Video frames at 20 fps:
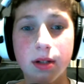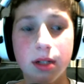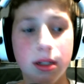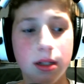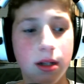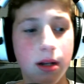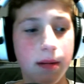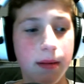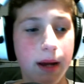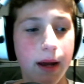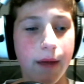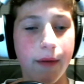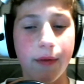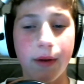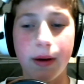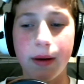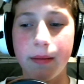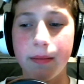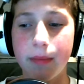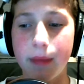It's gonna be
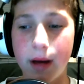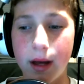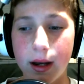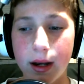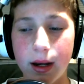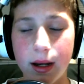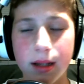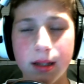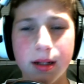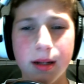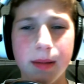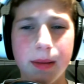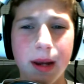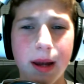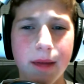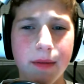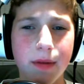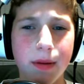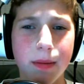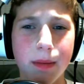every month. It's gonna be
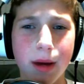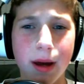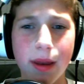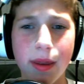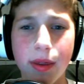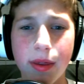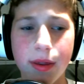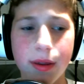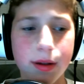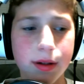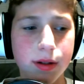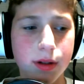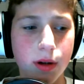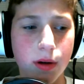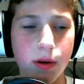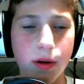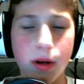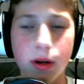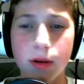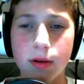every month, so
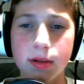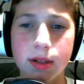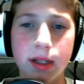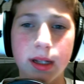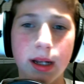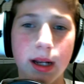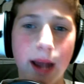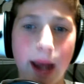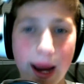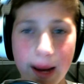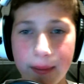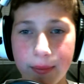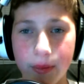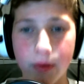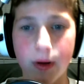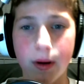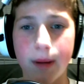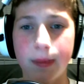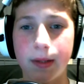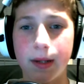you'll see an April
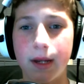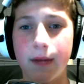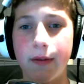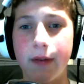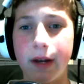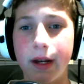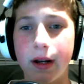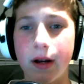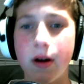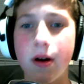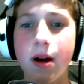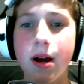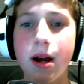update video.